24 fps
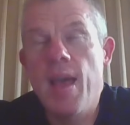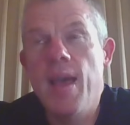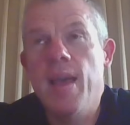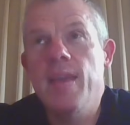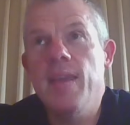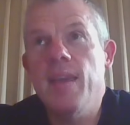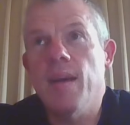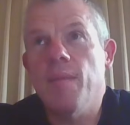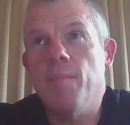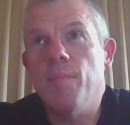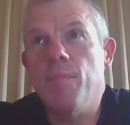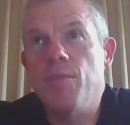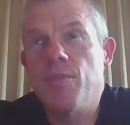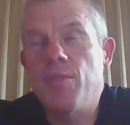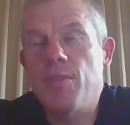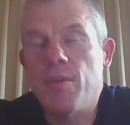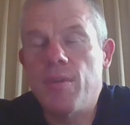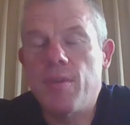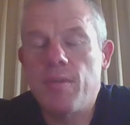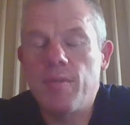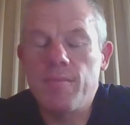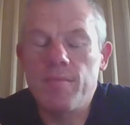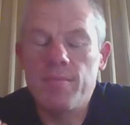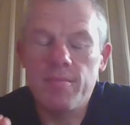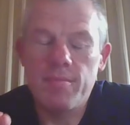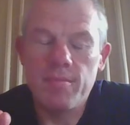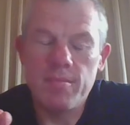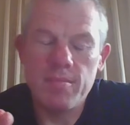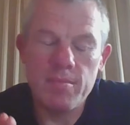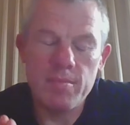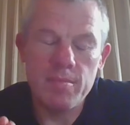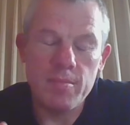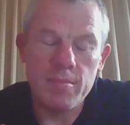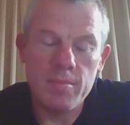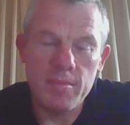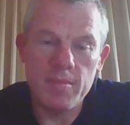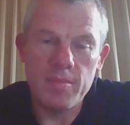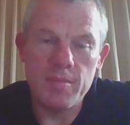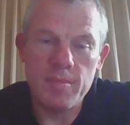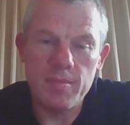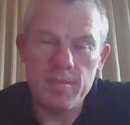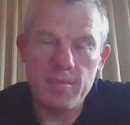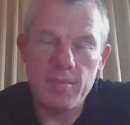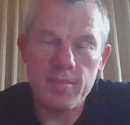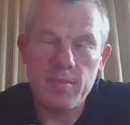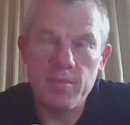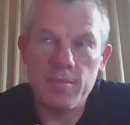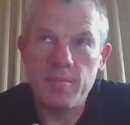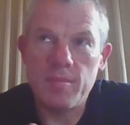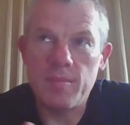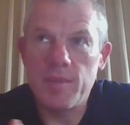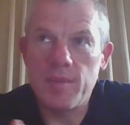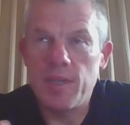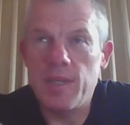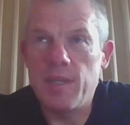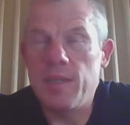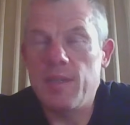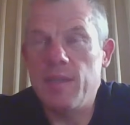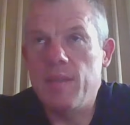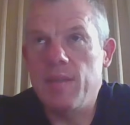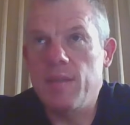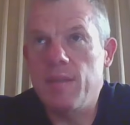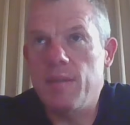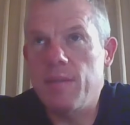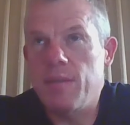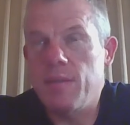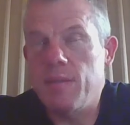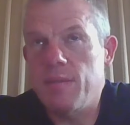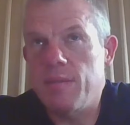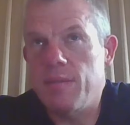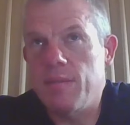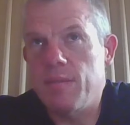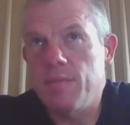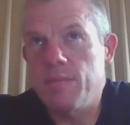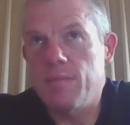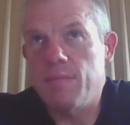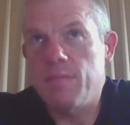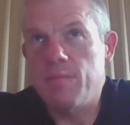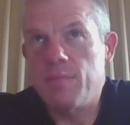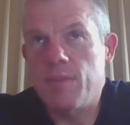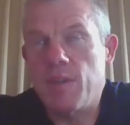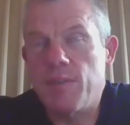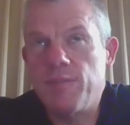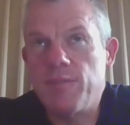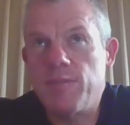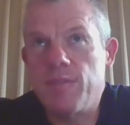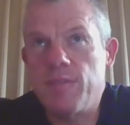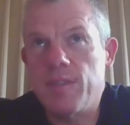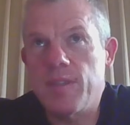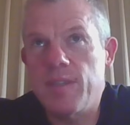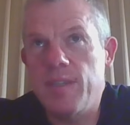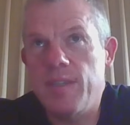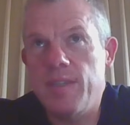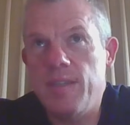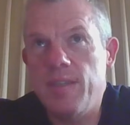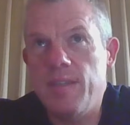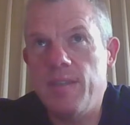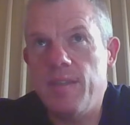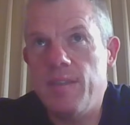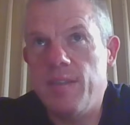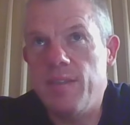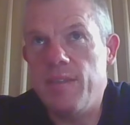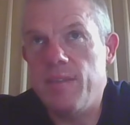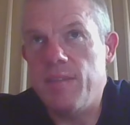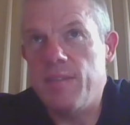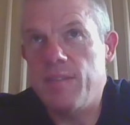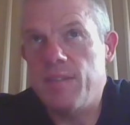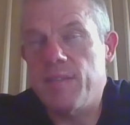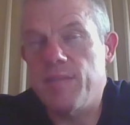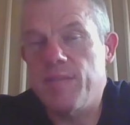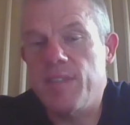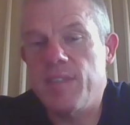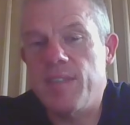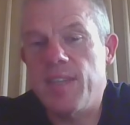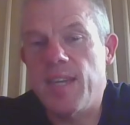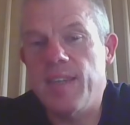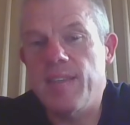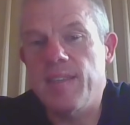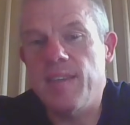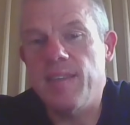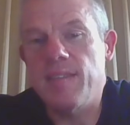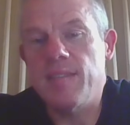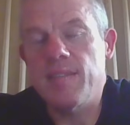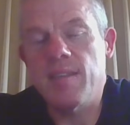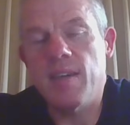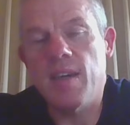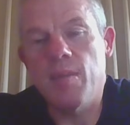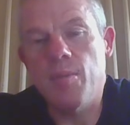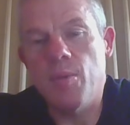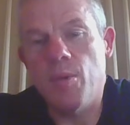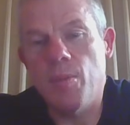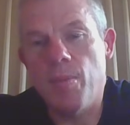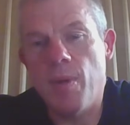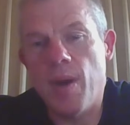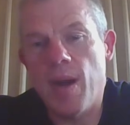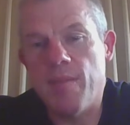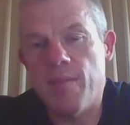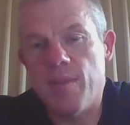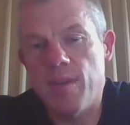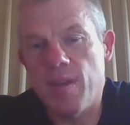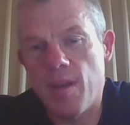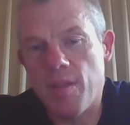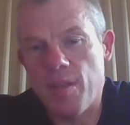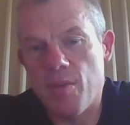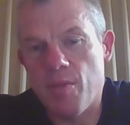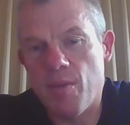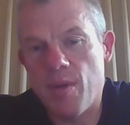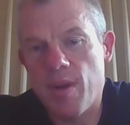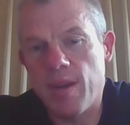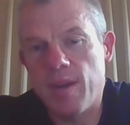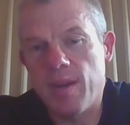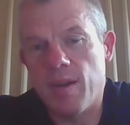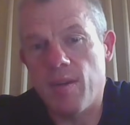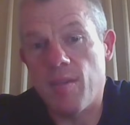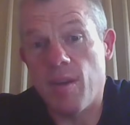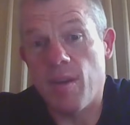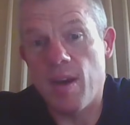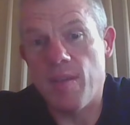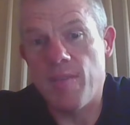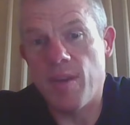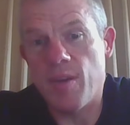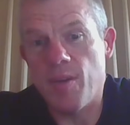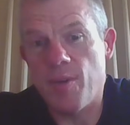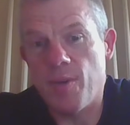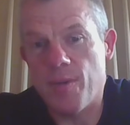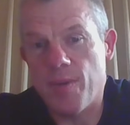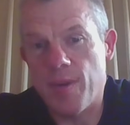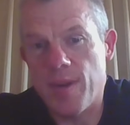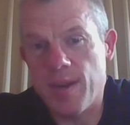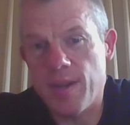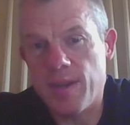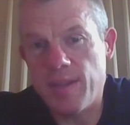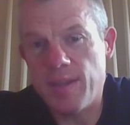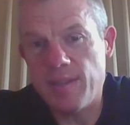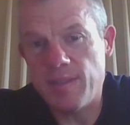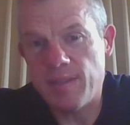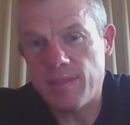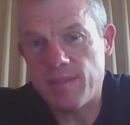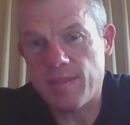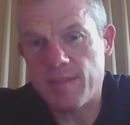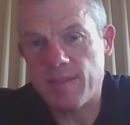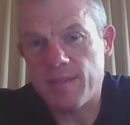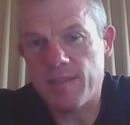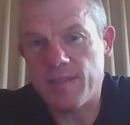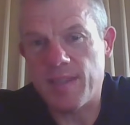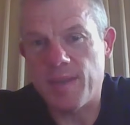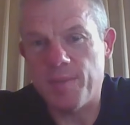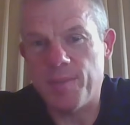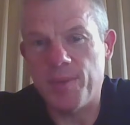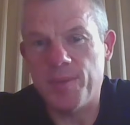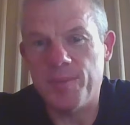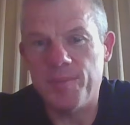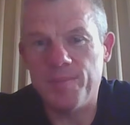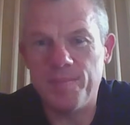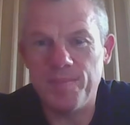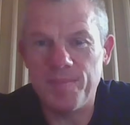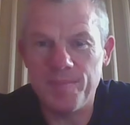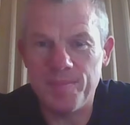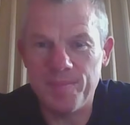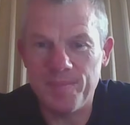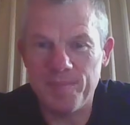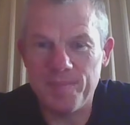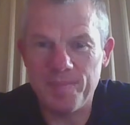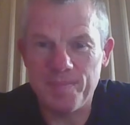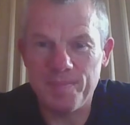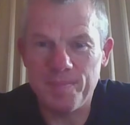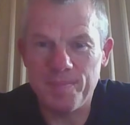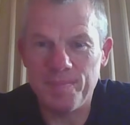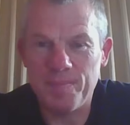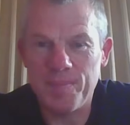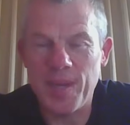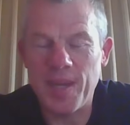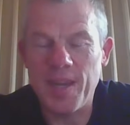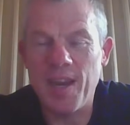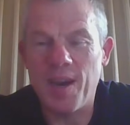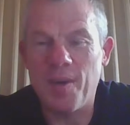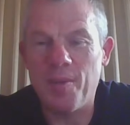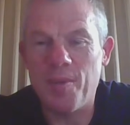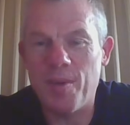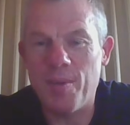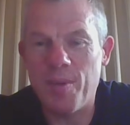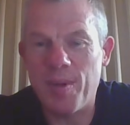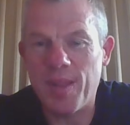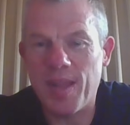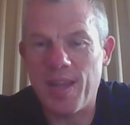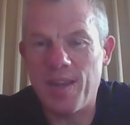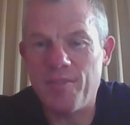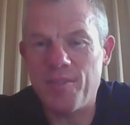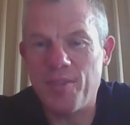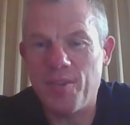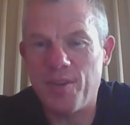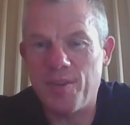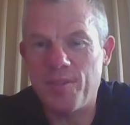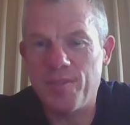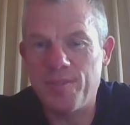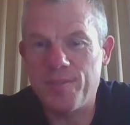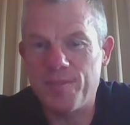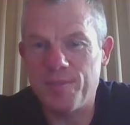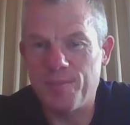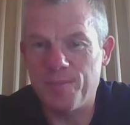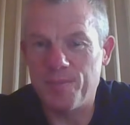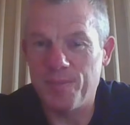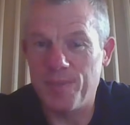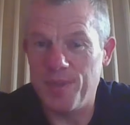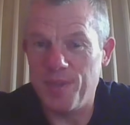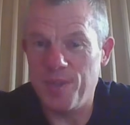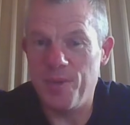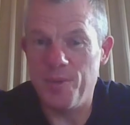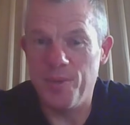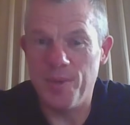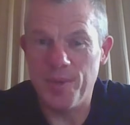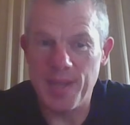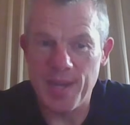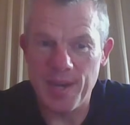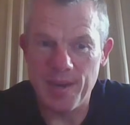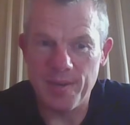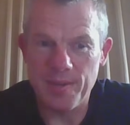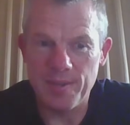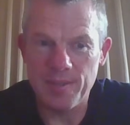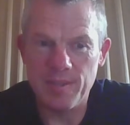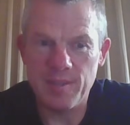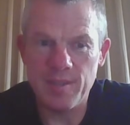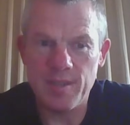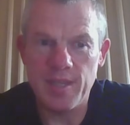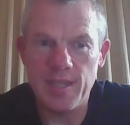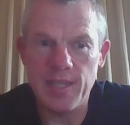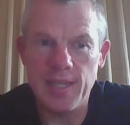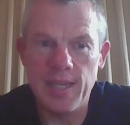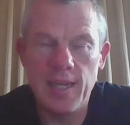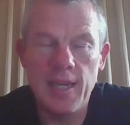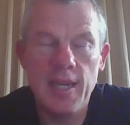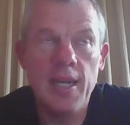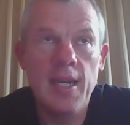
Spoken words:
Yeah, so in roughly 7 to 10 days' time, we'll have another rig arriving at Orient East. Then we'll pick up where we left off when you were there on site,